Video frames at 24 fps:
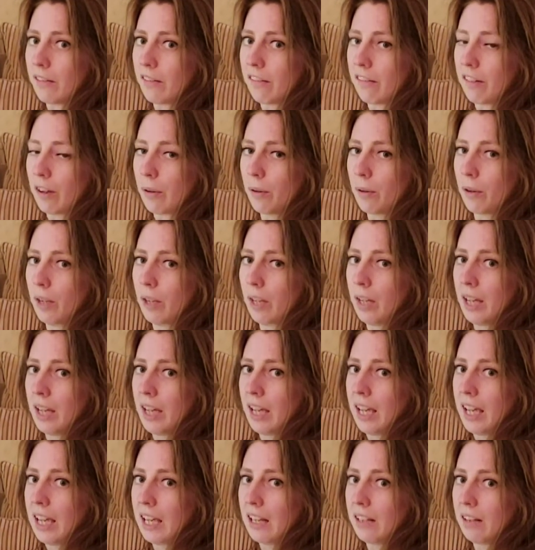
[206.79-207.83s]
So
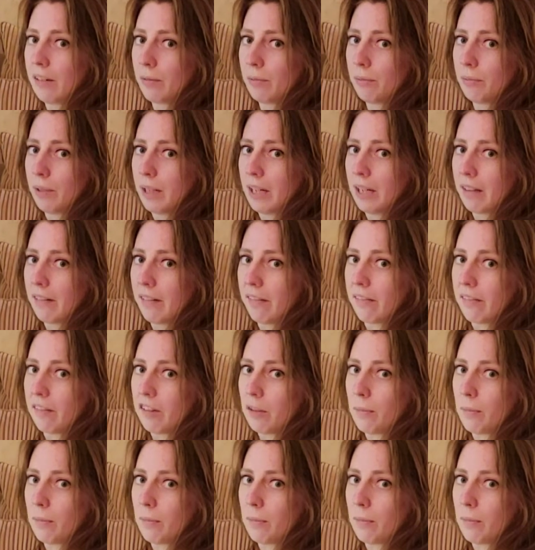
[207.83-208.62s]
in the wrist,